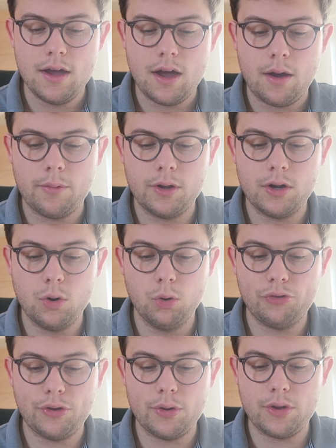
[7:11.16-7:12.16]
I'm going to
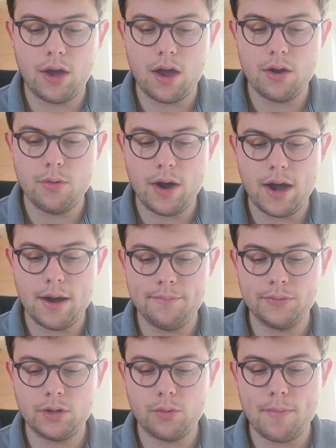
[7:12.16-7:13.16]
also go
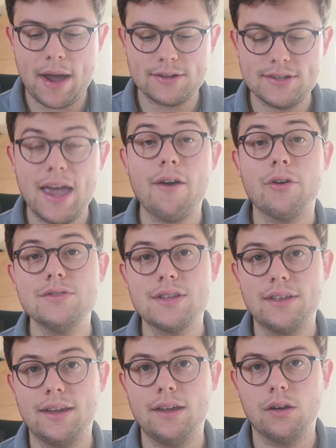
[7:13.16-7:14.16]
Max Aarons. I
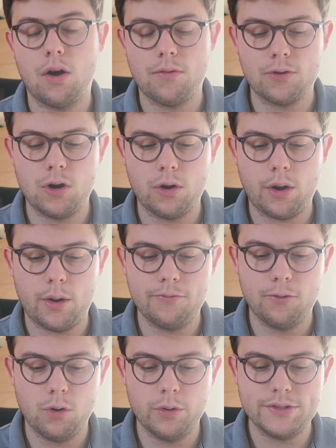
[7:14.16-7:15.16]
think he'll offer a lot going
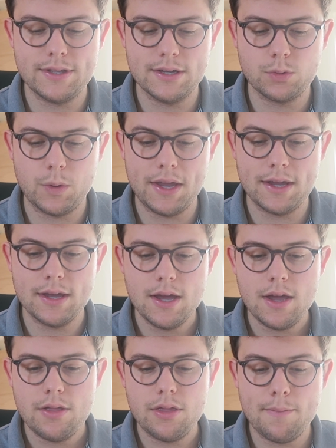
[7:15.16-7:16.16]
forwards this week.
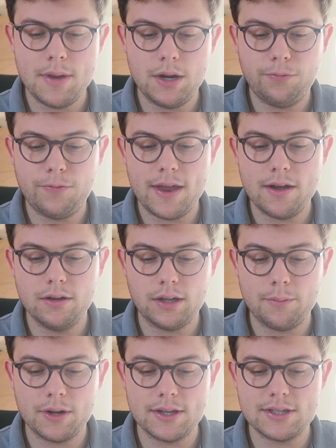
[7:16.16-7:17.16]
The midfield,
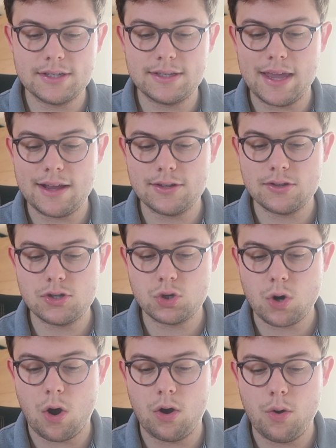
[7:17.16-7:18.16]
I'm going to stick
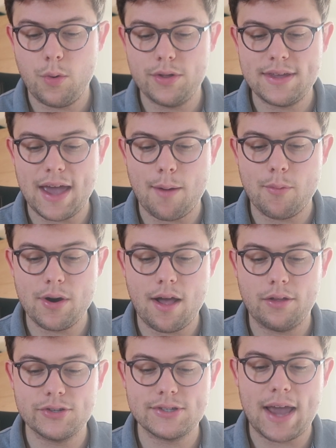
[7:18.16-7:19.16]
strong with
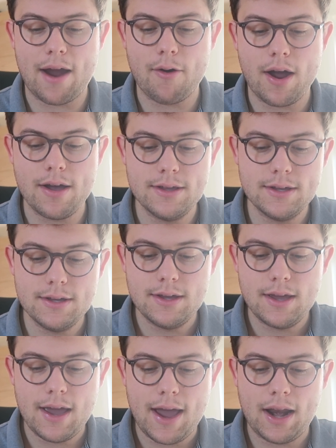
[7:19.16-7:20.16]
Gabriel Sara.
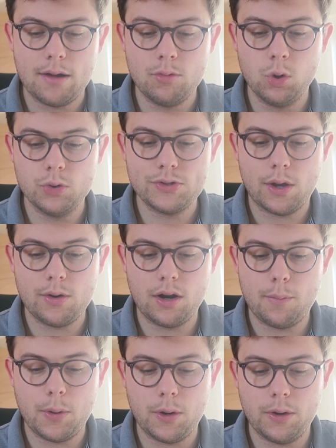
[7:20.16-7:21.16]
And I'm also going
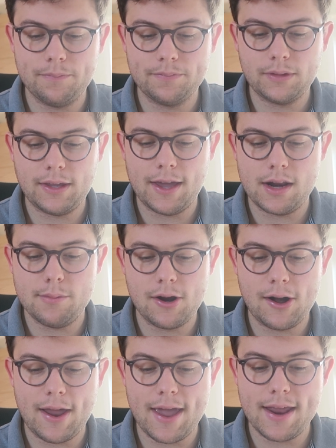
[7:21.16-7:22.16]
to put Kenny
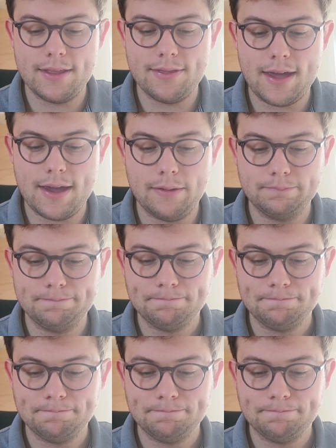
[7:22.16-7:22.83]
McLean in there.